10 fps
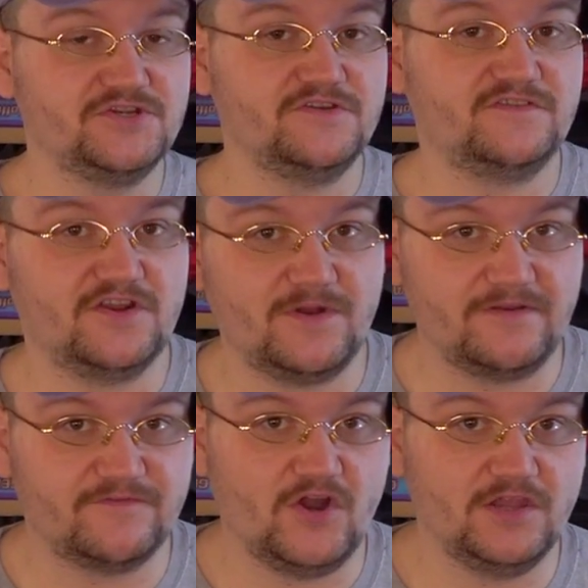sure you stick
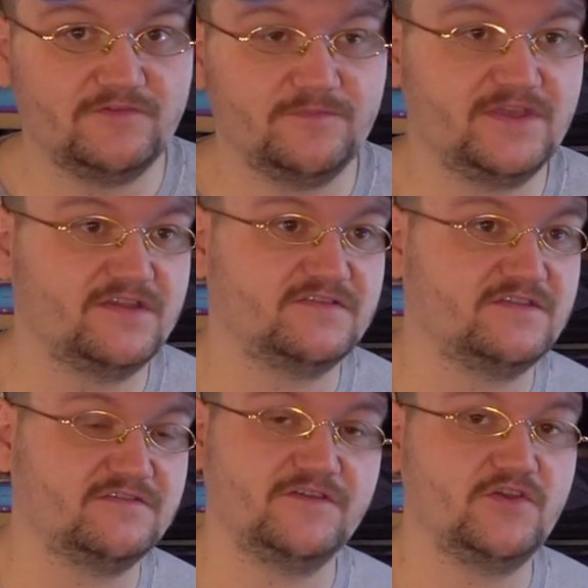around for all of them, because
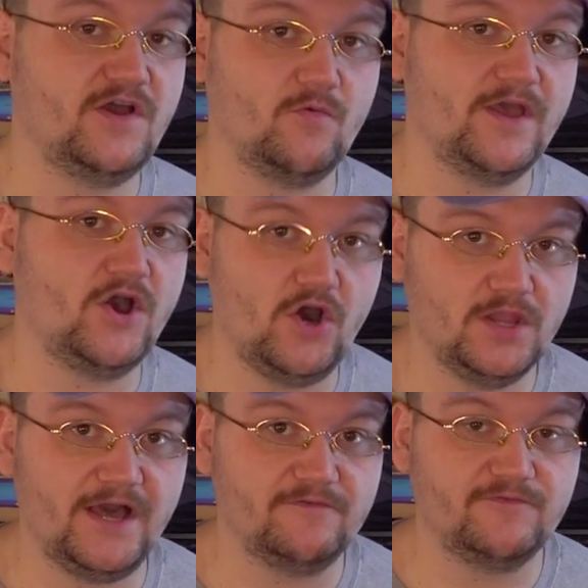this video I went
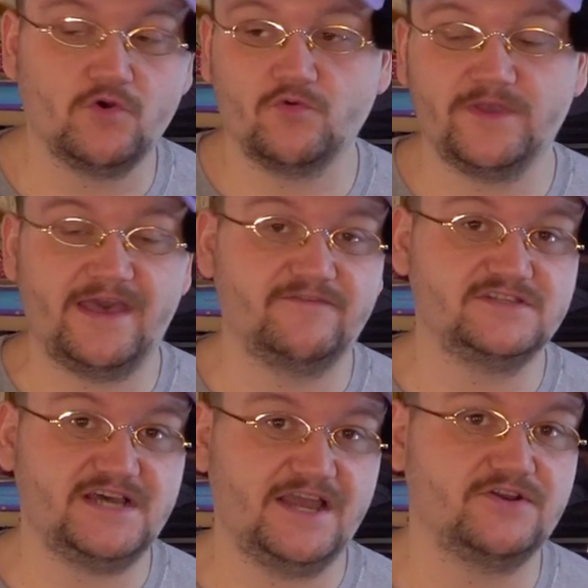all out for. We have
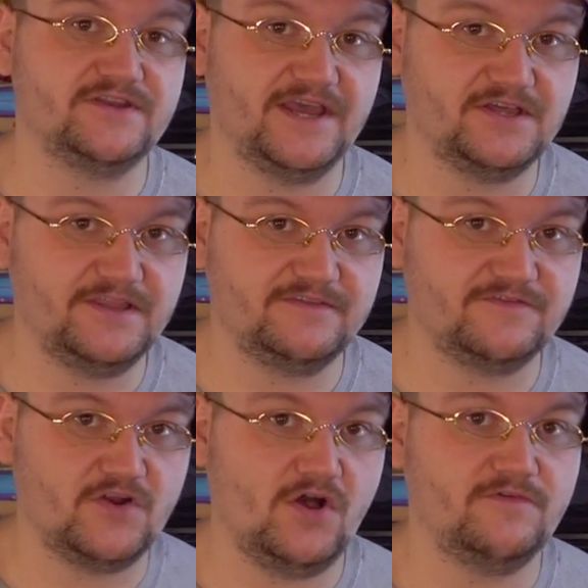entire deck lists
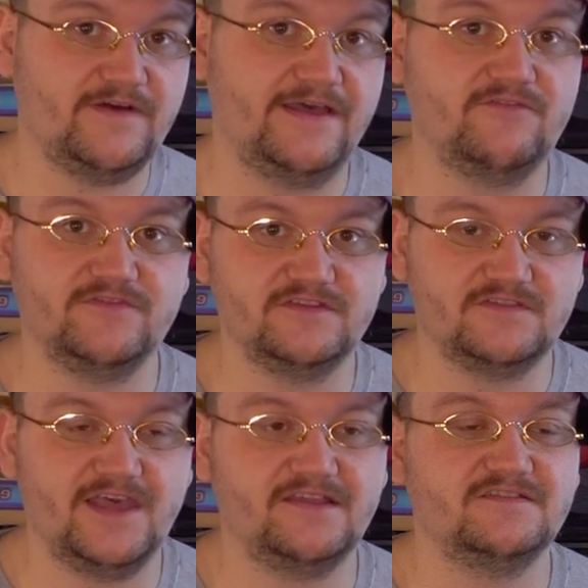for all 5 of these
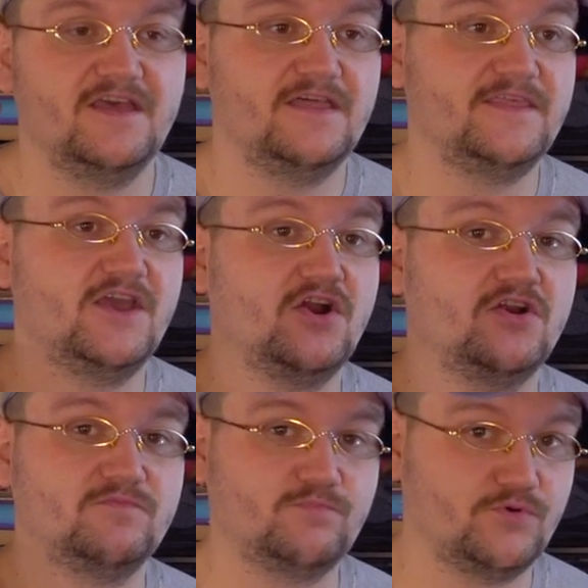decks. They
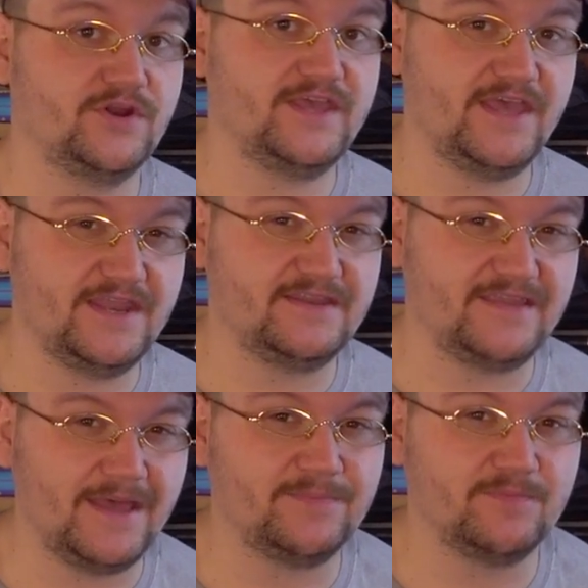are pretty
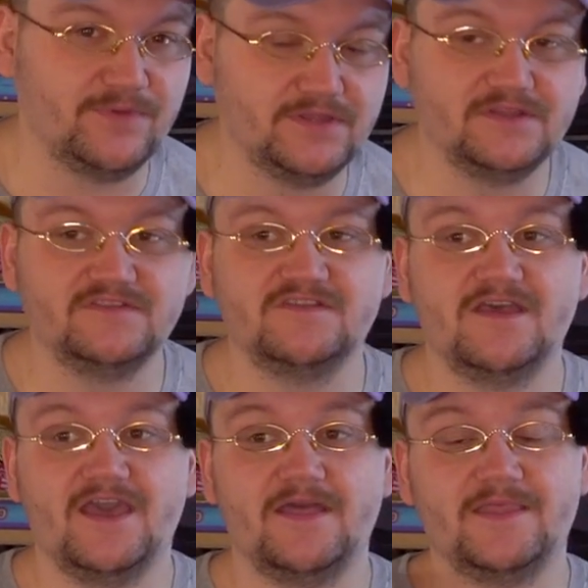in-depth builds,
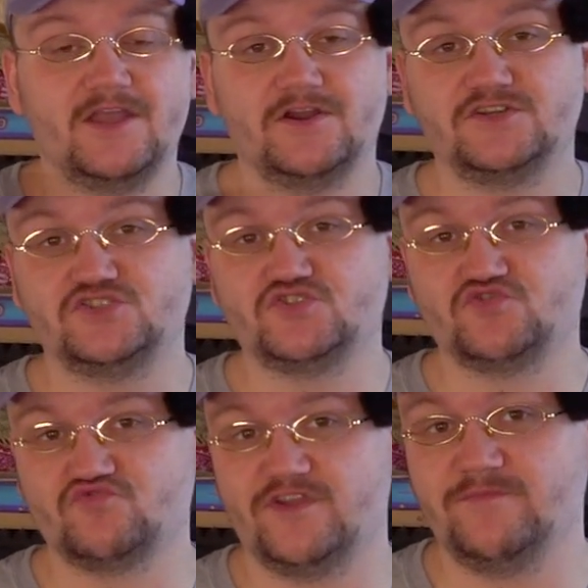and they are
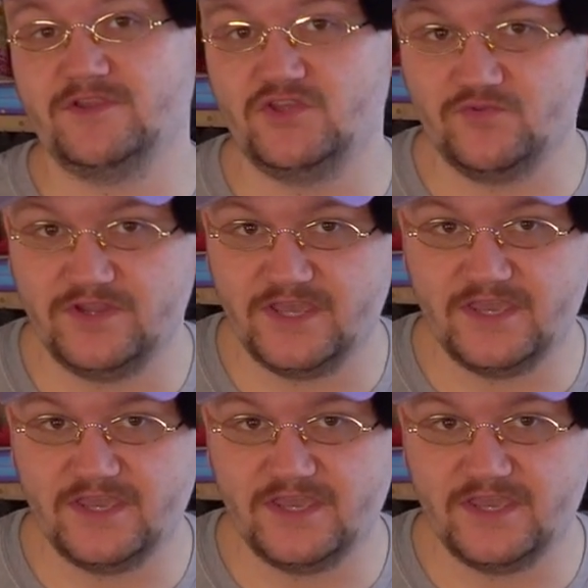extremely unique